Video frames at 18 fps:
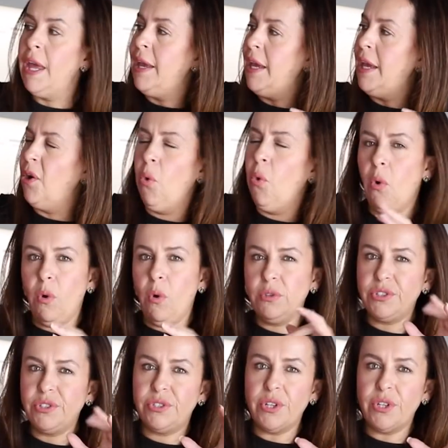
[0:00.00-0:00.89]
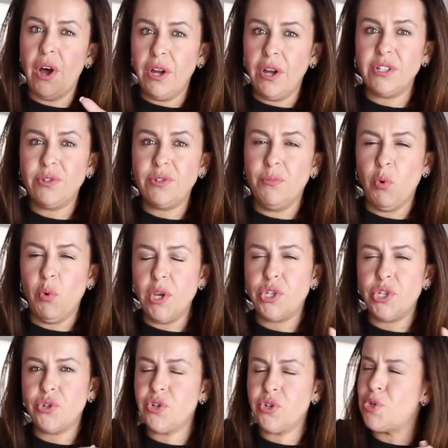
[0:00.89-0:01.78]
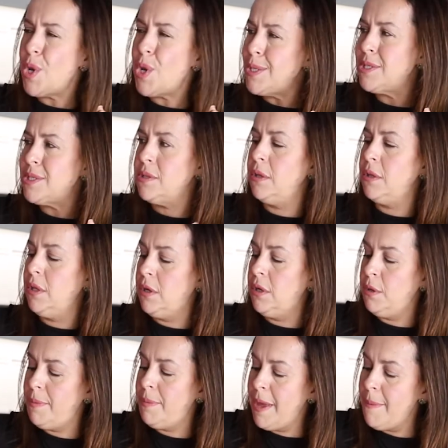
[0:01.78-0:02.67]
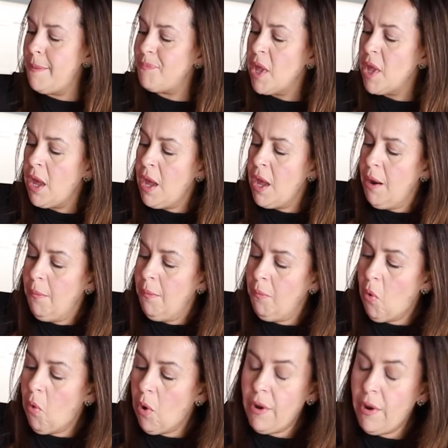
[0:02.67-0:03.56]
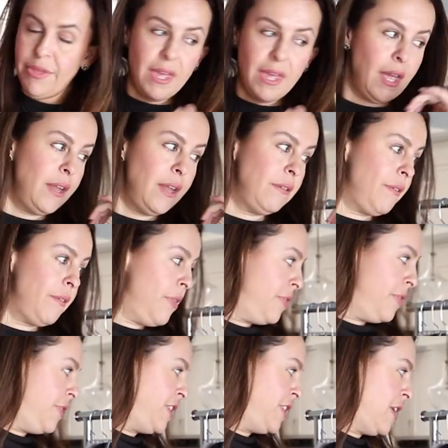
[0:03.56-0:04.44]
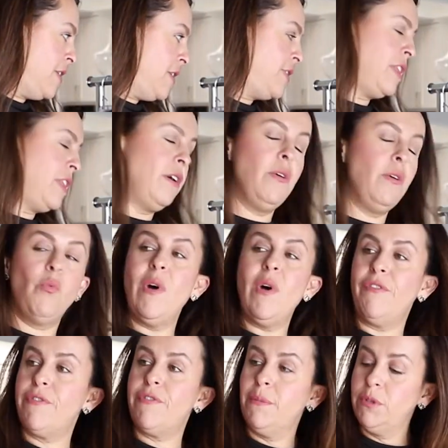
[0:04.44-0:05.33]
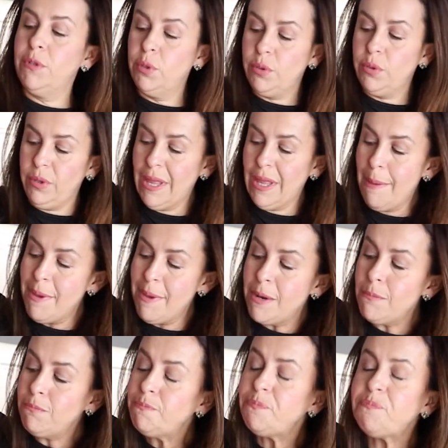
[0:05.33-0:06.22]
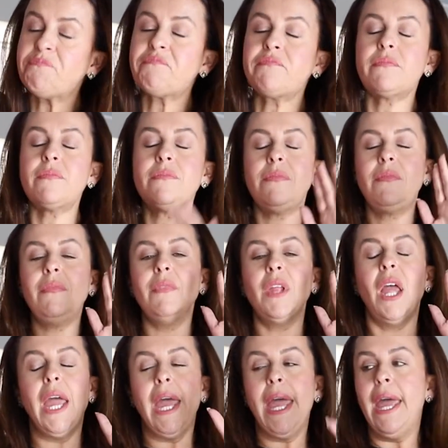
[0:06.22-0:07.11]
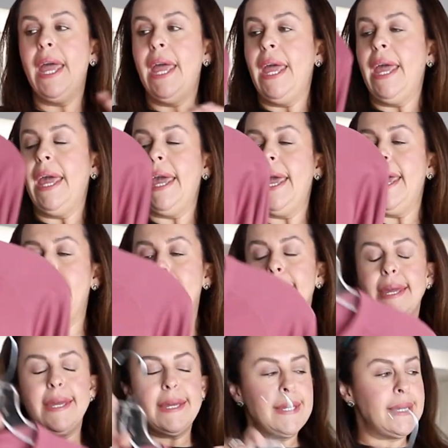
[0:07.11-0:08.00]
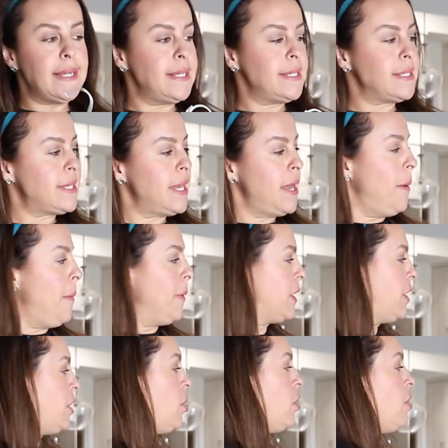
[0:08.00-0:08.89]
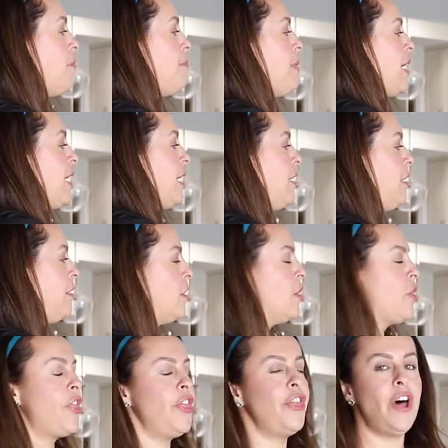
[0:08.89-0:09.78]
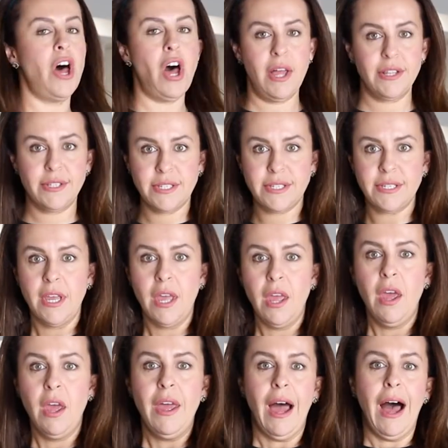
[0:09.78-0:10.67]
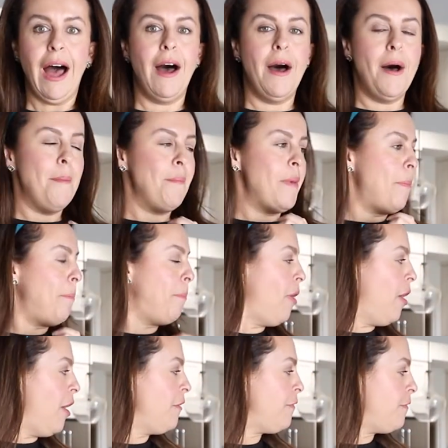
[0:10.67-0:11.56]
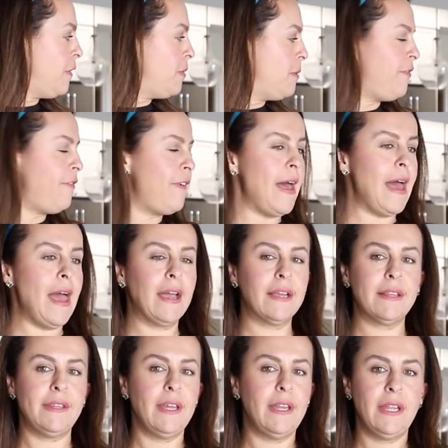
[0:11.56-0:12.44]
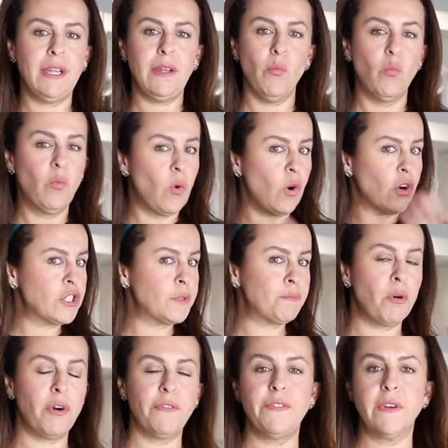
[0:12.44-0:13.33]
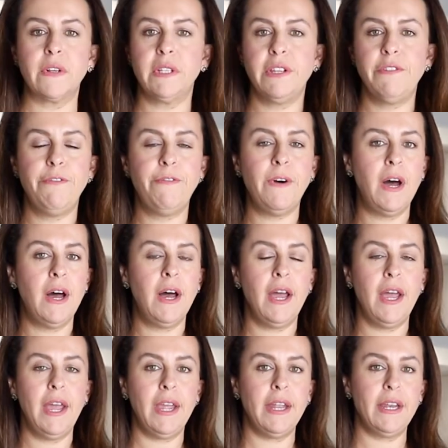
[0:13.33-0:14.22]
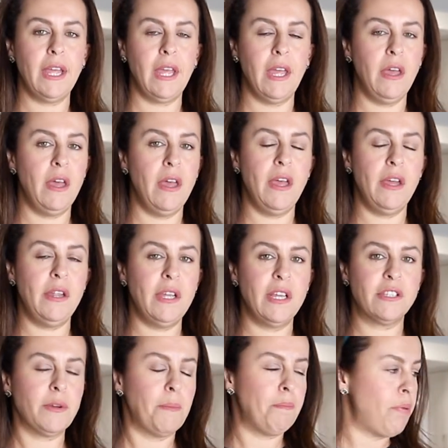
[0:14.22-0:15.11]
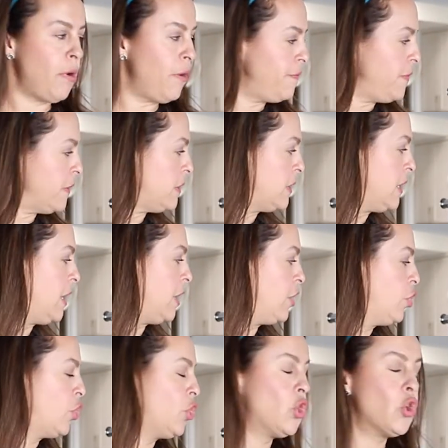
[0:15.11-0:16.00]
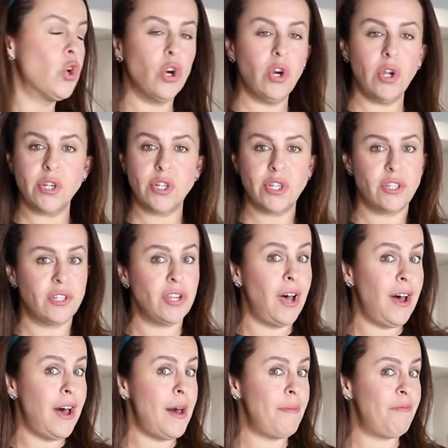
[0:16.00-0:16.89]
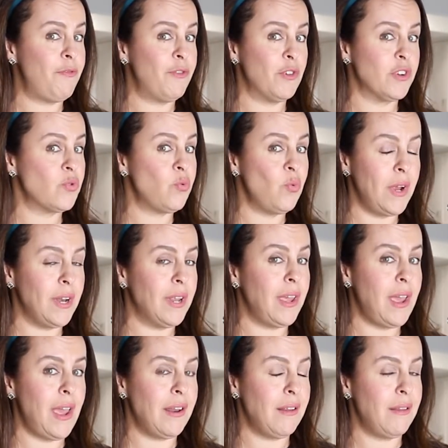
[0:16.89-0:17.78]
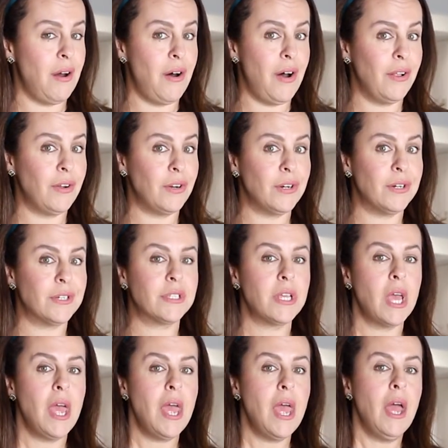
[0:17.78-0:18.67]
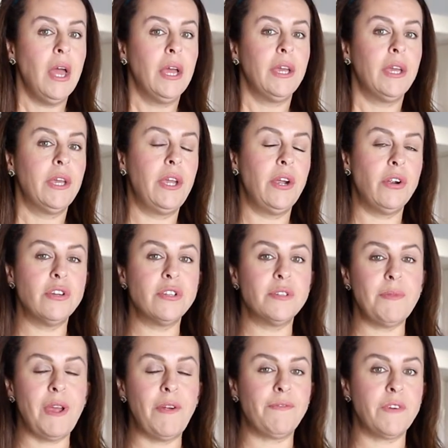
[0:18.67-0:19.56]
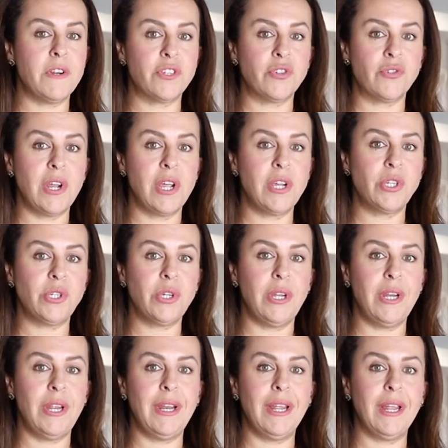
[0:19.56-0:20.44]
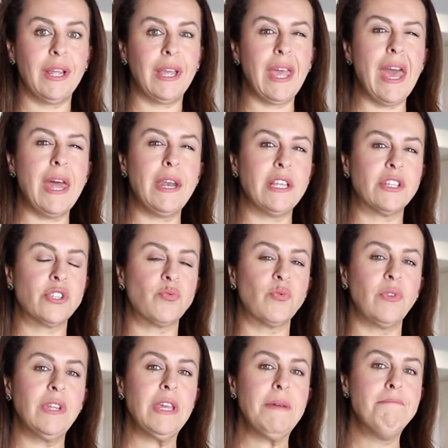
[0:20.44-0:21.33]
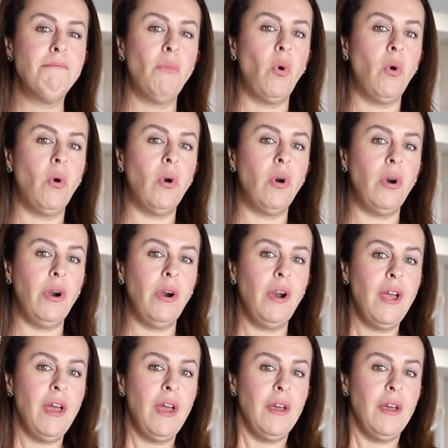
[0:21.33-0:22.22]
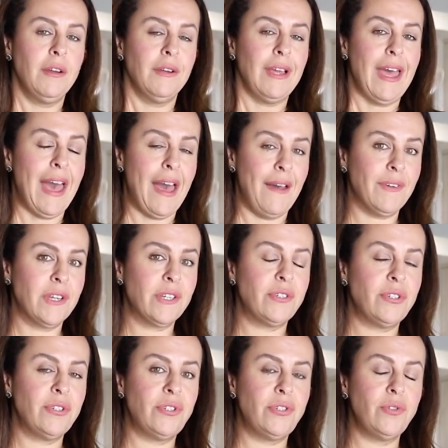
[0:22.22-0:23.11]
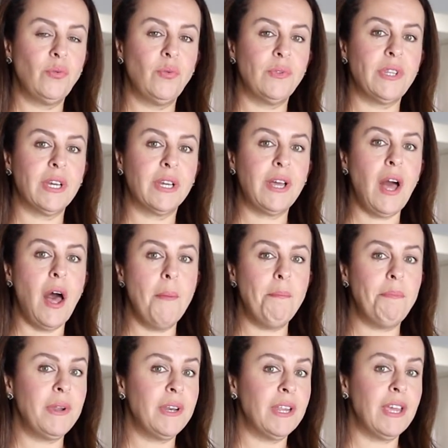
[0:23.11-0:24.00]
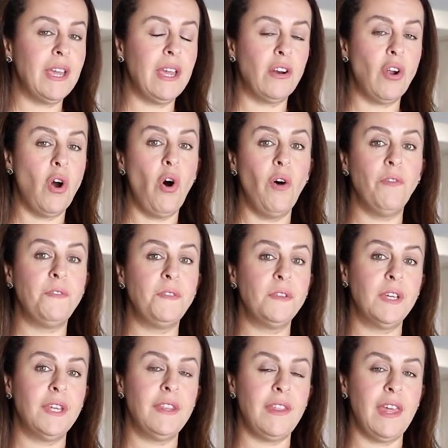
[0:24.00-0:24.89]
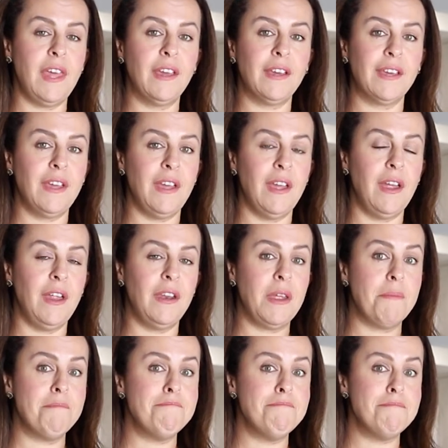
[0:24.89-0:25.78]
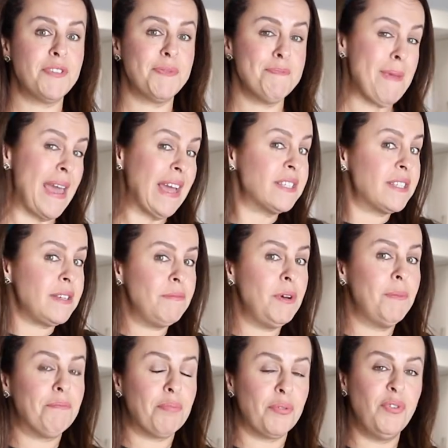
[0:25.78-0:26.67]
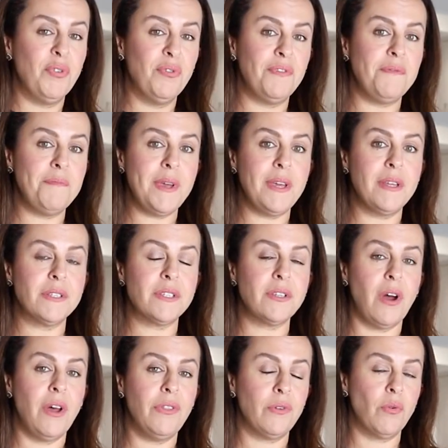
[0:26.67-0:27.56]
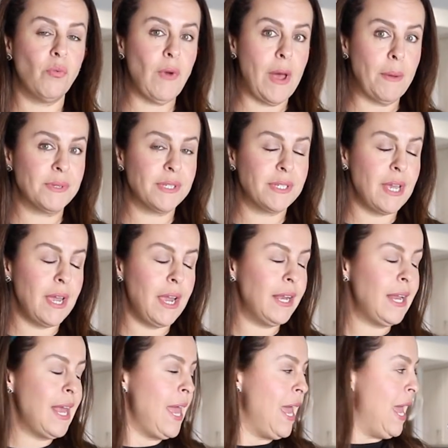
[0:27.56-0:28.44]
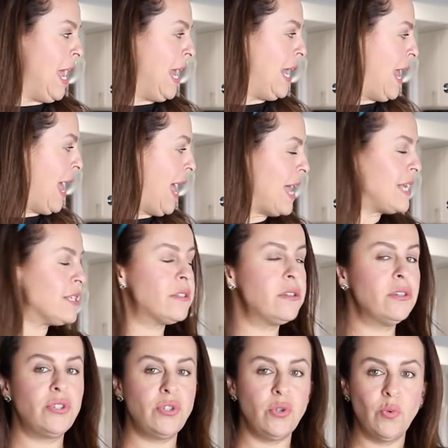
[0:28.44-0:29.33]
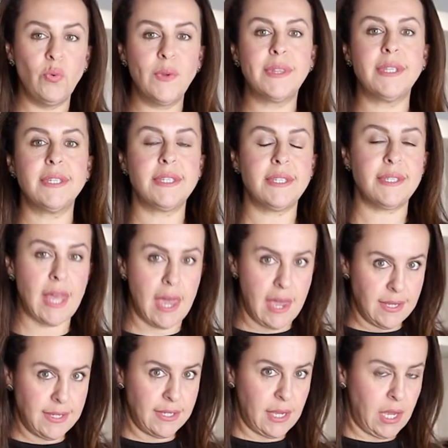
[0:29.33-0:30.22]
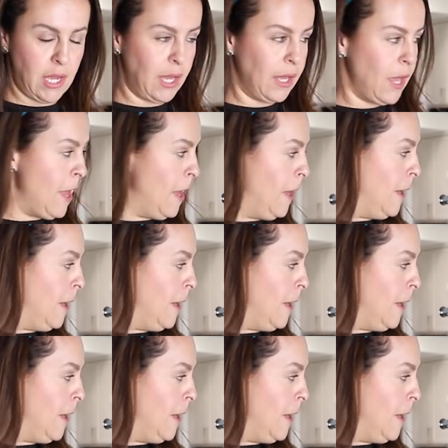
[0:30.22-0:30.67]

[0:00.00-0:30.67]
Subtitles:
it holds onto moisture just a little bit more than the one from Lululemon. And here are my thoughts. Apart from the fact that it works perfectly fine and it's a perfectly good top for $28, here's my frustration. And again, it's really more having to do with the company, and hopefully they can make some improvements on their website, and it has to do with the sizing.